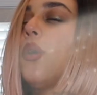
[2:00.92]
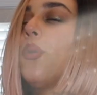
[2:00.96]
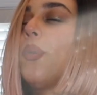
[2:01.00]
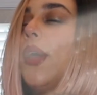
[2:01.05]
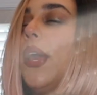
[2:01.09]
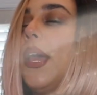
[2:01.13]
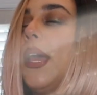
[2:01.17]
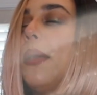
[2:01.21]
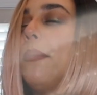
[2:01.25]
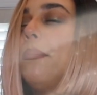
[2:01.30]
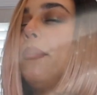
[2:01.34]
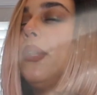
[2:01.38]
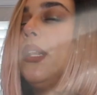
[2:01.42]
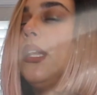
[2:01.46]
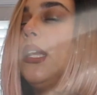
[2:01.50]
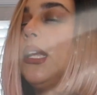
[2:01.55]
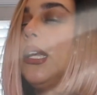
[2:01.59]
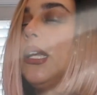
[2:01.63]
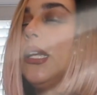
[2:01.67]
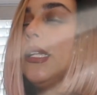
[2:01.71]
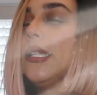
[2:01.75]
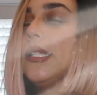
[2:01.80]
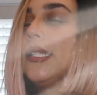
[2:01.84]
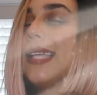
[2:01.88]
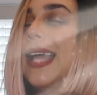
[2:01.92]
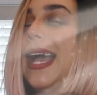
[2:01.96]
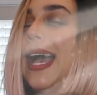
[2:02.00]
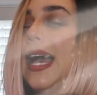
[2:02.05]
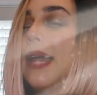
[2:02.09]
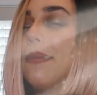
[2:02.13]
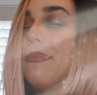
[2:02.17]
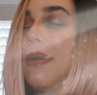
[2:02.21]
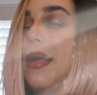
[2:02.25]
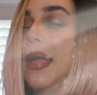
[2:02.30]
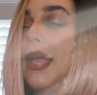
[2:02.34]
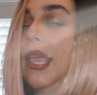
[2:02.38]
Okay, please
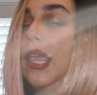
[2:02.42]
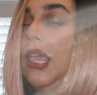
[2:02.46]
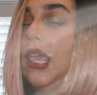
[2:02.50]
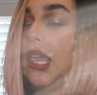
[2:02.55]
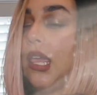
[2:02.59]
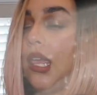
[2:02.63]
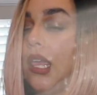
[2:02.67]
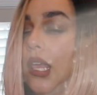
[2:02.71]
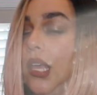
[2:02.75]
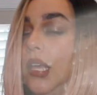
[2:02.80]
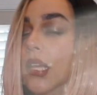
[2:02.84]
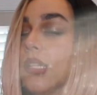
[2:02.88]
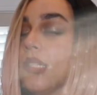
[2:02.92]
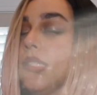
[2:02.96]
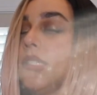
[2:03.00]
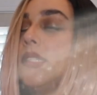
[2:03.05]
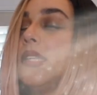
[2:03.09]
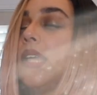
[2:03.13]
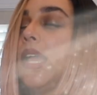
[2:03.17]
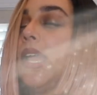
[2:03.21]
guide my hands